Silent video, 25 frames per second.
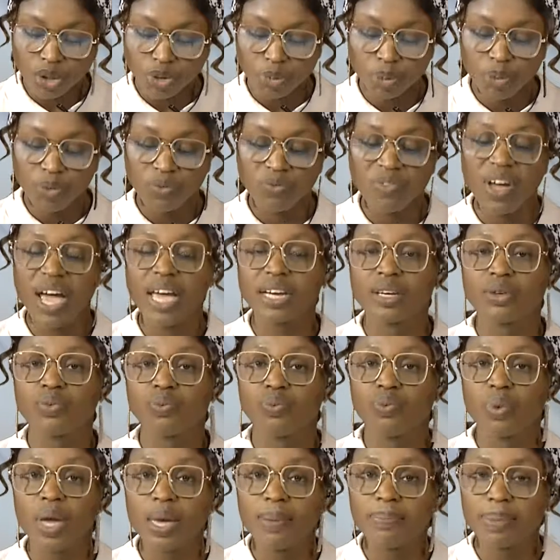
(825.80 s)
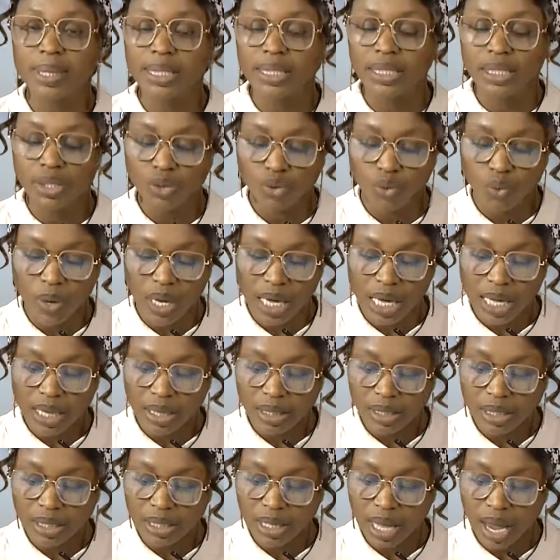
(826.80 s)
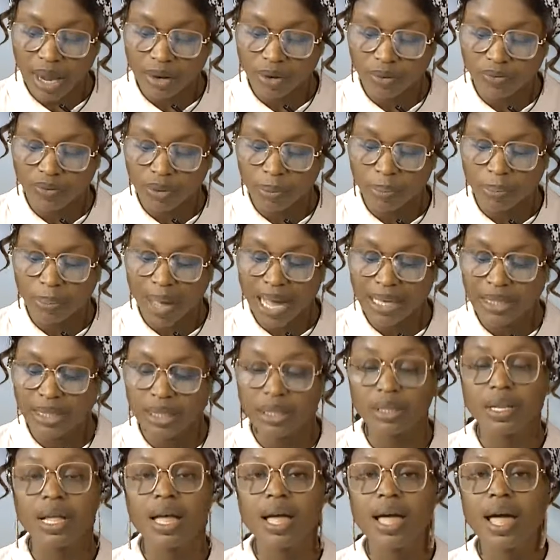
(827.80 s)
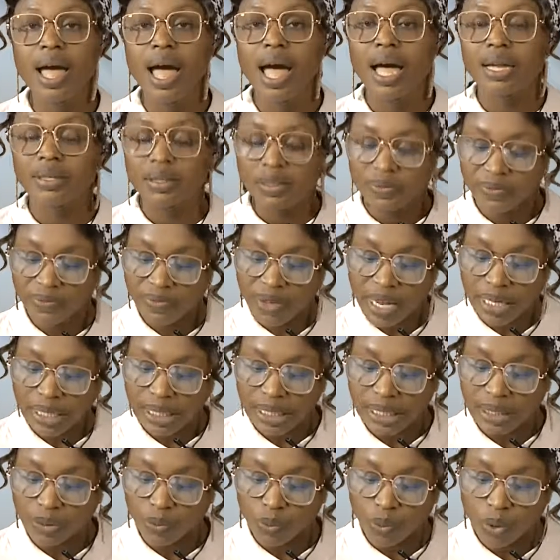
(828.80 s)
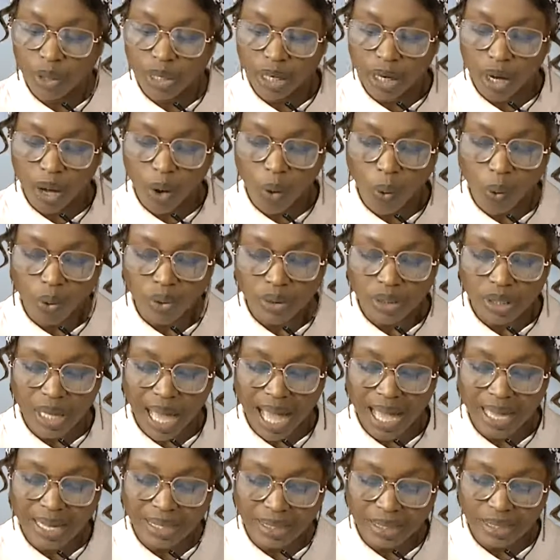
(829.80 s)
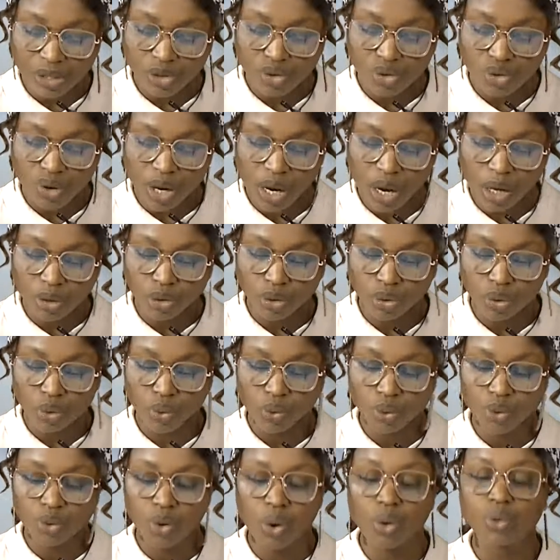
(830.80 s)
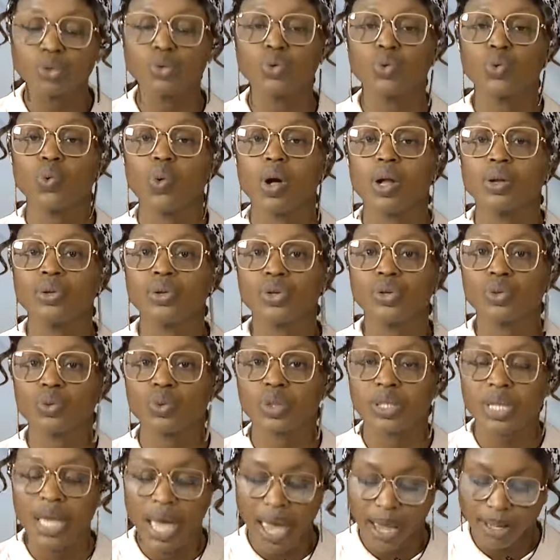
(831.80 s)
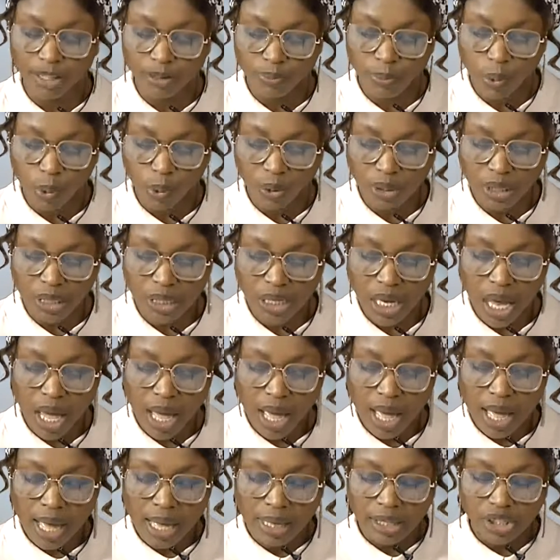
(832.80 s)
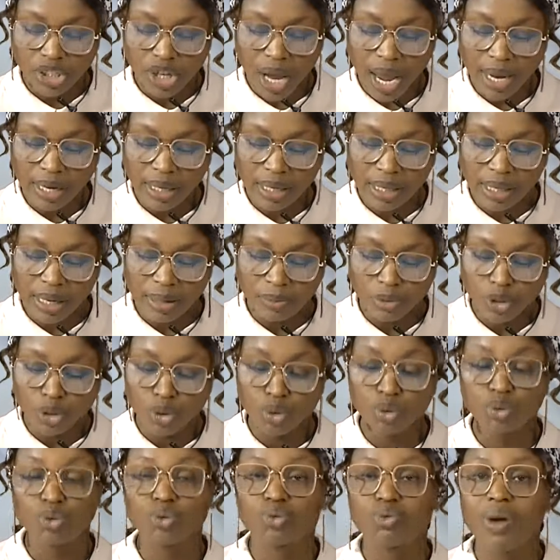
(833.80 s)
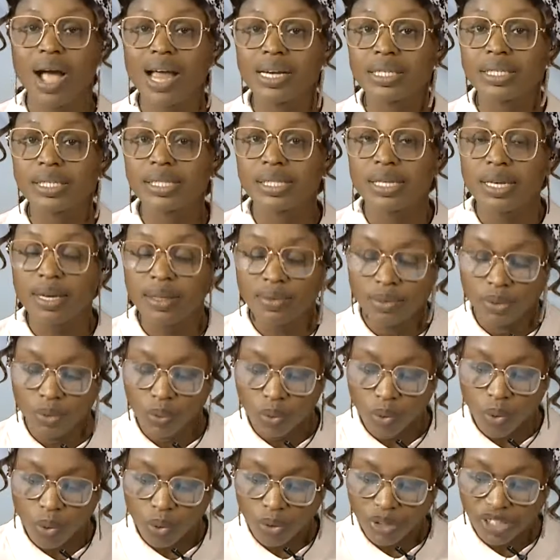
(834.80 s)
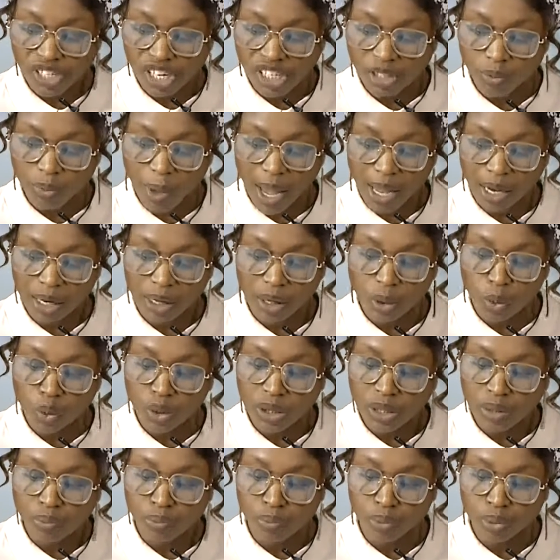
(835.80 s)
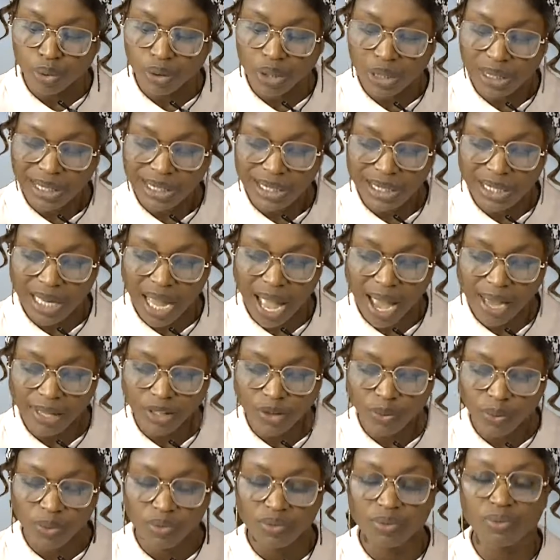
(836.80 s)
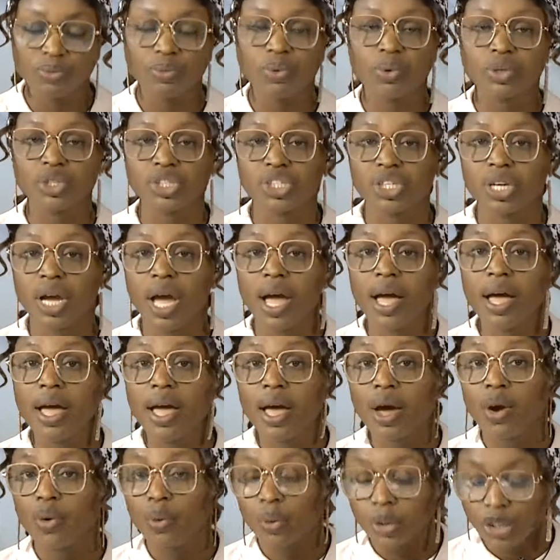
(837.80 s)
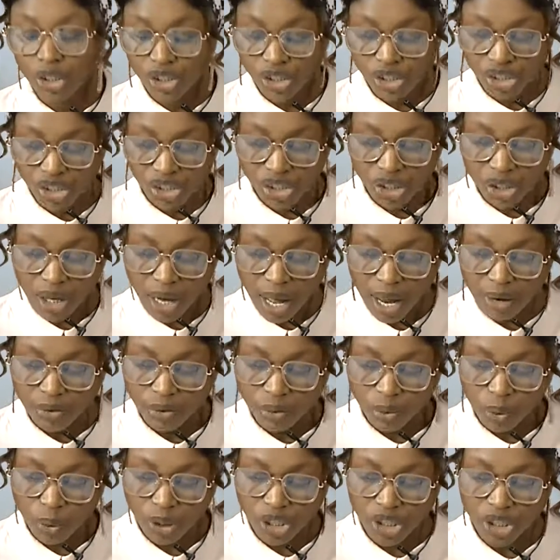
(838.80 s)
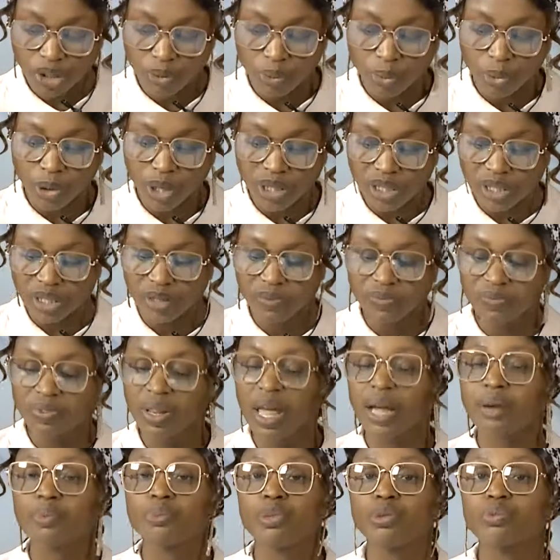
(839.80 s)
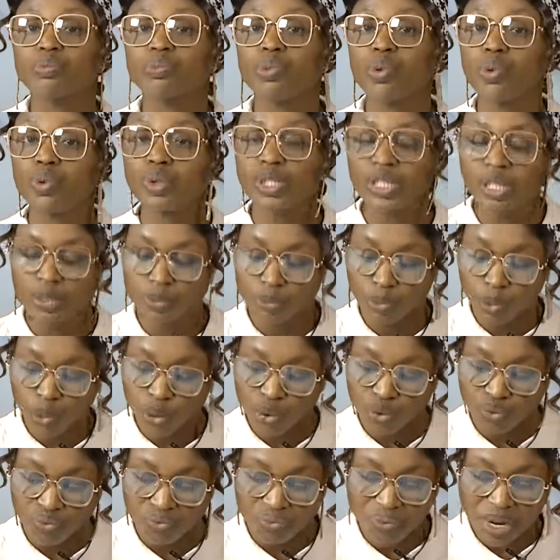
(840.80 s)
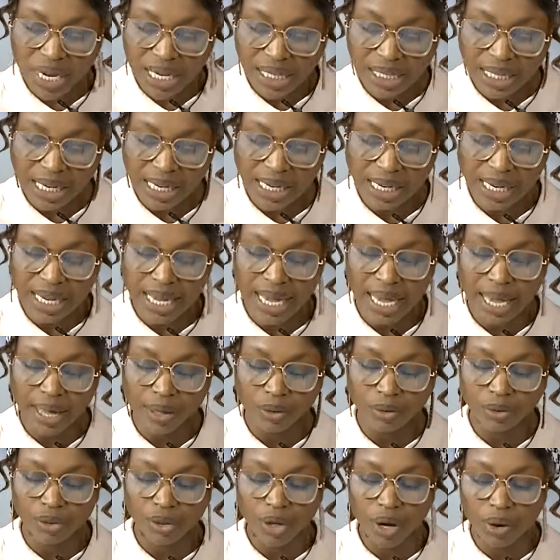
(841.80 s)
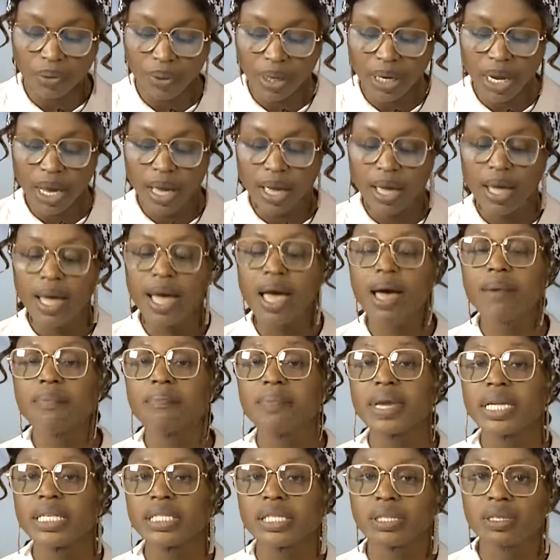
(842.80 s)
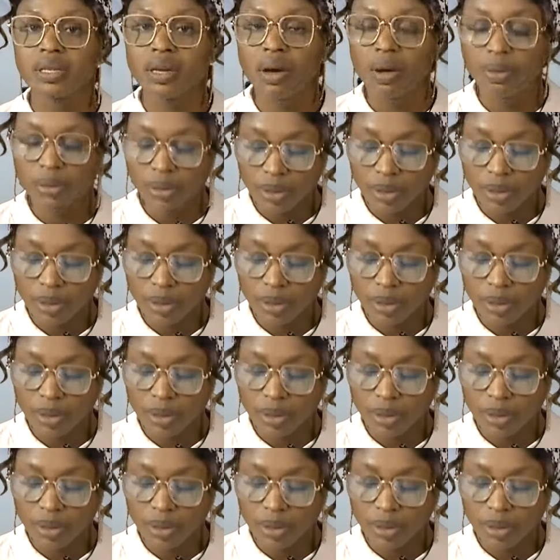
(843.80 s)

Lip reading: provided weapons to either side of the battle and defended what it calls its strict controls on dual-use exports. China claims neutrality in the war despite close and boosting ties with Russia, which Xi and Russian President Vladimir Putin most recently held during a meeting on the